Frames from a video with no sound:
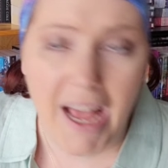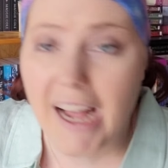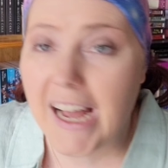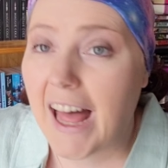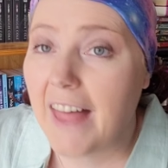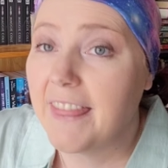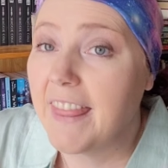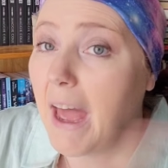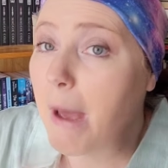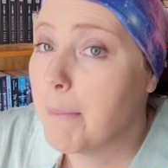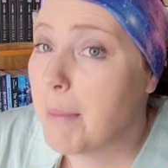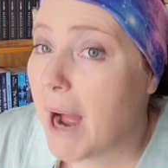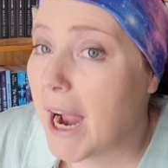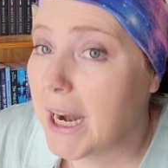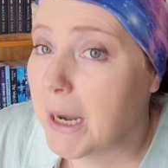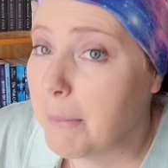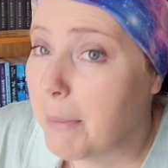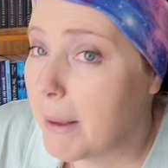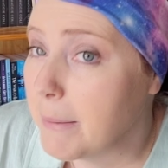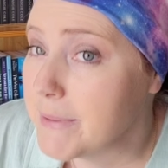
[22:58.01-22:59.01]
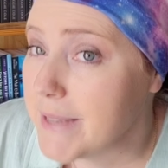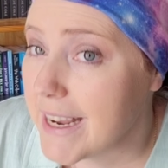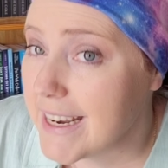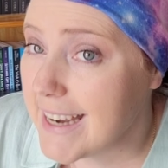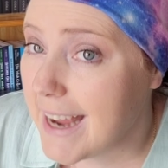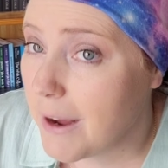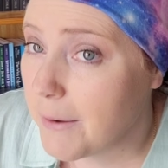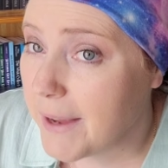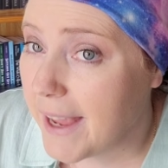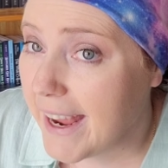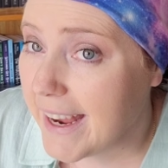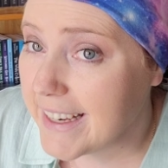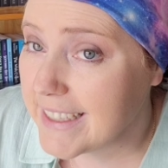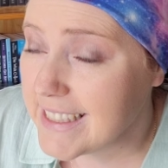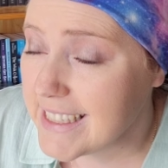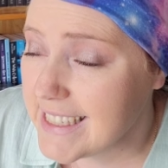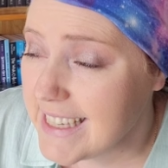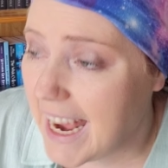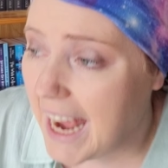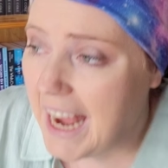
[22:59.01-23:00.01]
I got that pineapple upside down
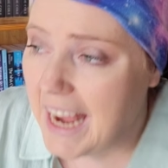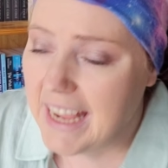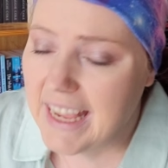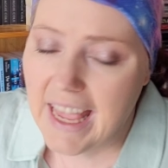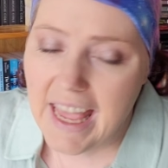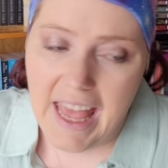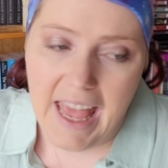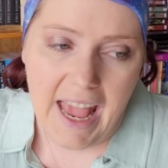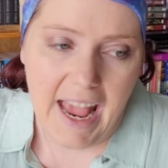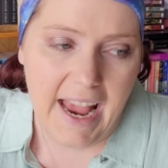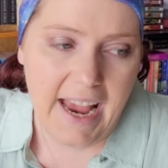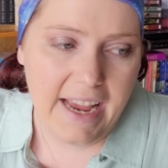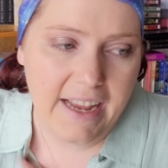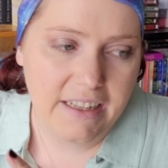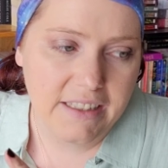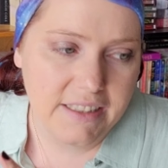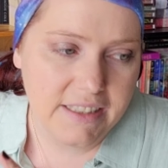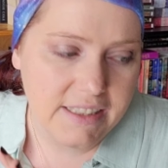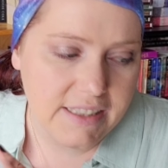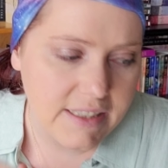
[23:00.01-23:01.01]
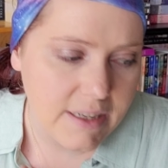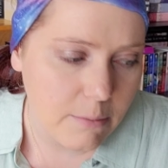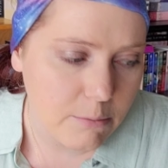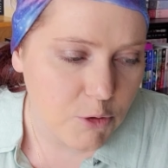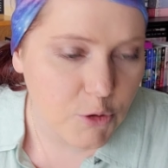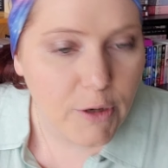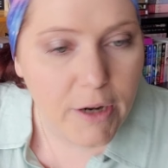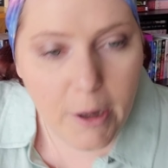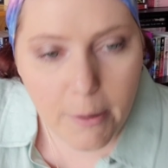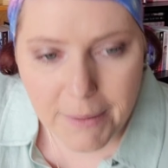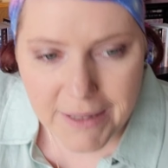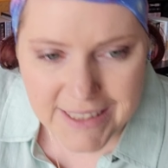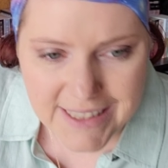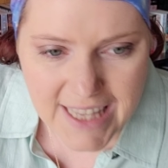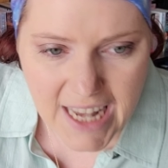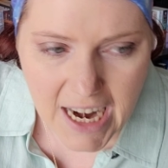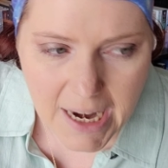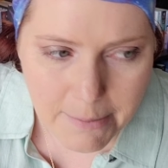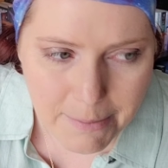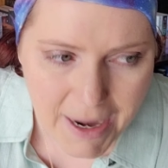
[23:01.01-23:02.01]
cake to take and some trail mix
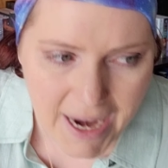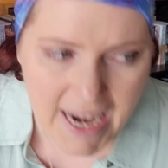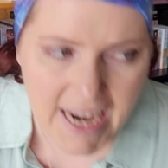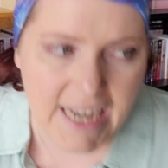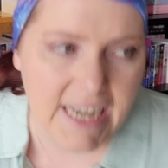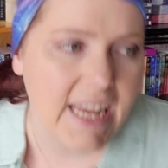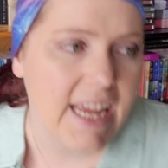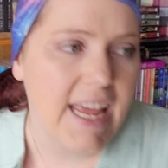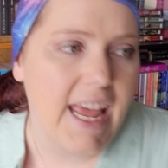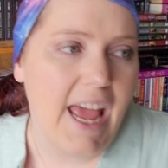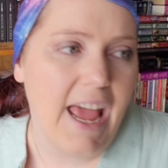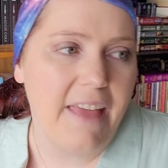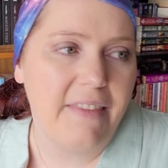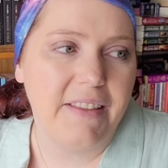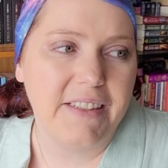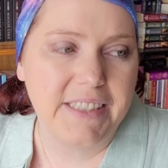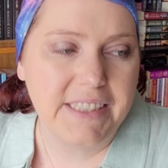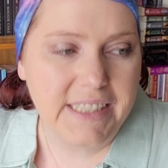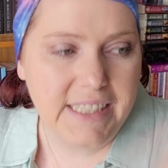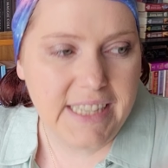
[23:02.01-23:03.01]
that I made and the